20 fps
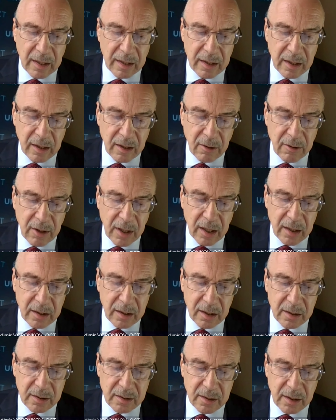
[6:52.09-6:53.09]
the
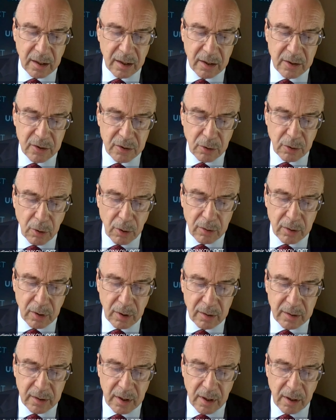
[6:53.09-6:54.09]
greatest
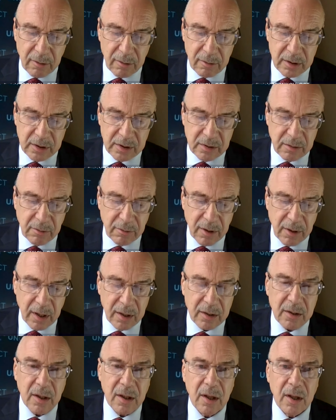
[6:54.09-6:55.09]
external terrorist
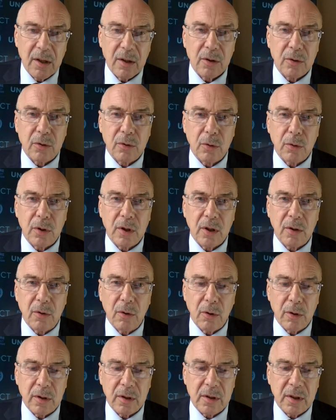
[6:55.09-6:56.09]
threat to the
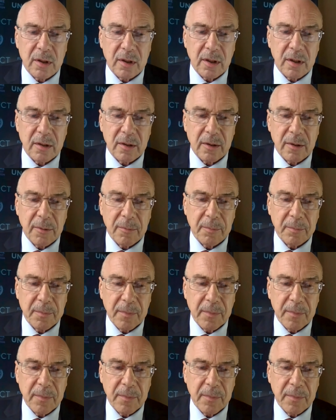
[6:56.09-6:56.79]
continent.